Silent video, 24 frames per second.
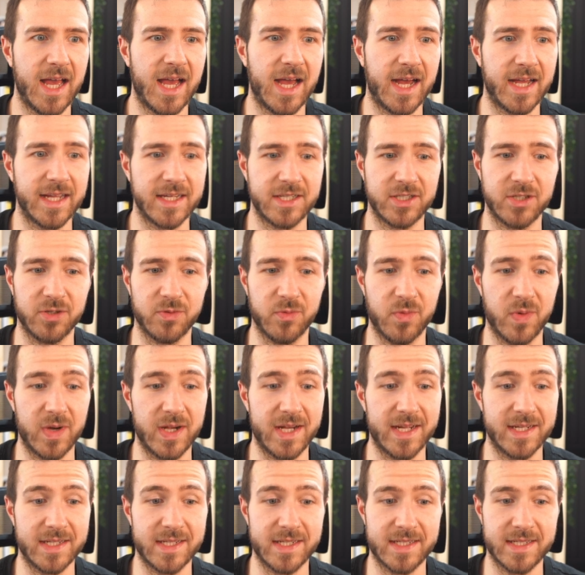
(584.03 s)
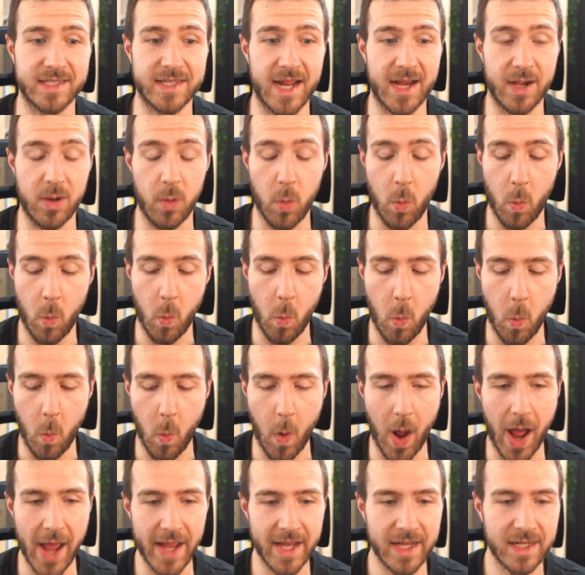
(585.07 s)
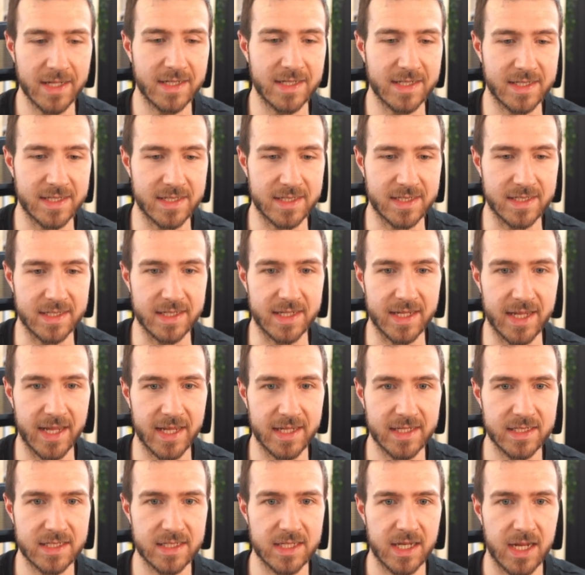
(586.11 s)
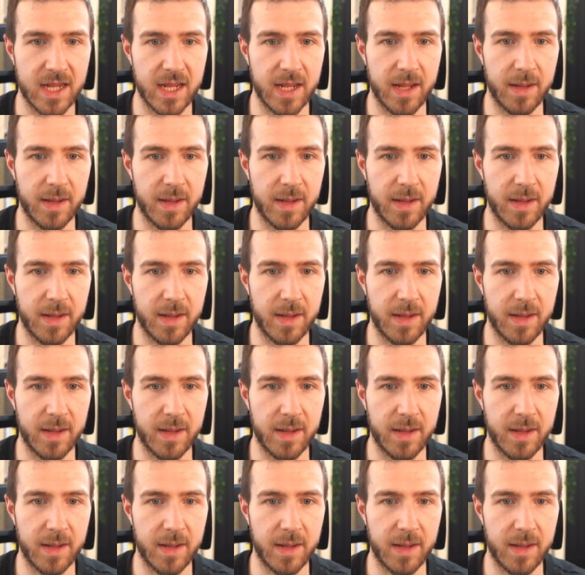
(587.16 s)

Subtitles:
I don't really understand why this is the case.